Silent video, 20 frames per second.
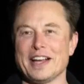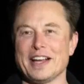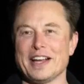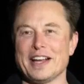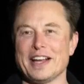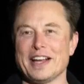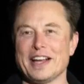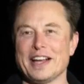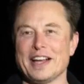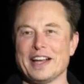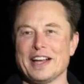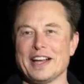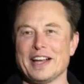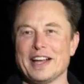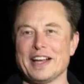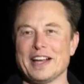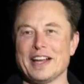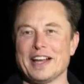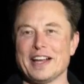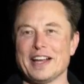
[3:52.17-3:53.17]

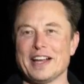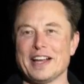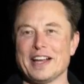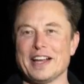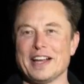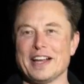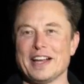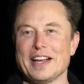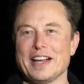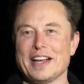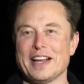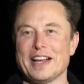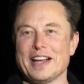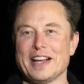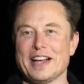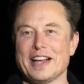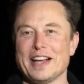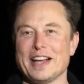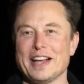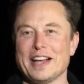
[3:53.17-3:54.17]

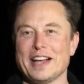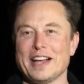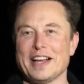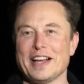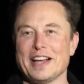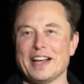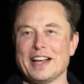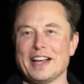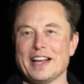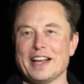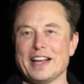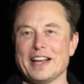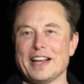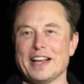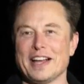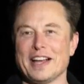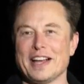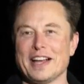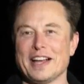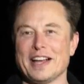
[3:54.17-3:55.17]

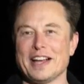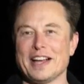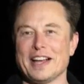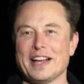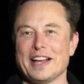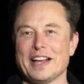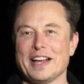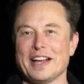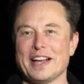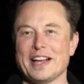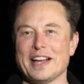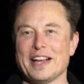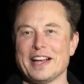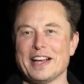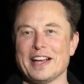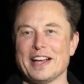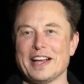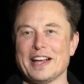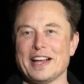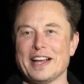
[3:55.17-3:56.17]

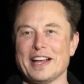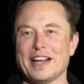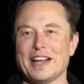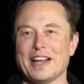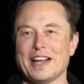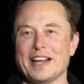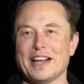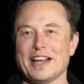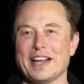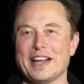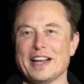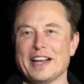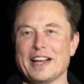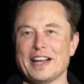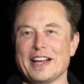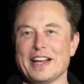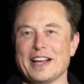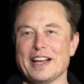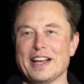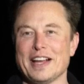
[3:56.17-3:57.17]

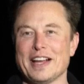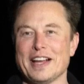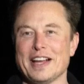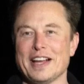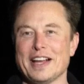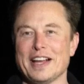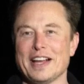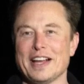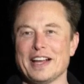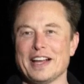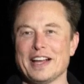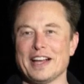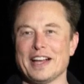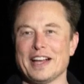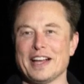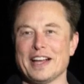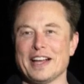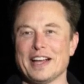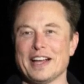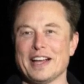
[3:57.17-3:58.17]

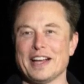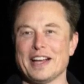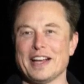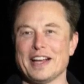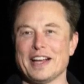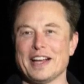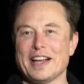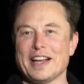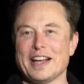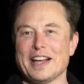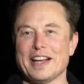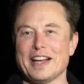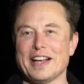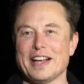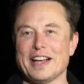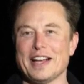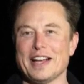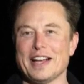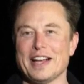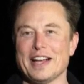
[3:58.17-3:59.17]

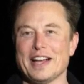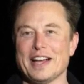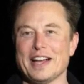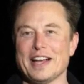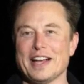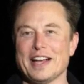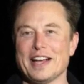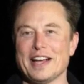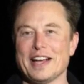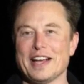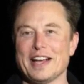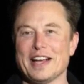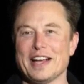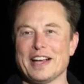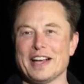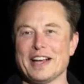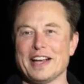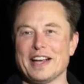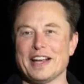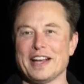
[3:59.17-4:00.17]
This person isn't speaking.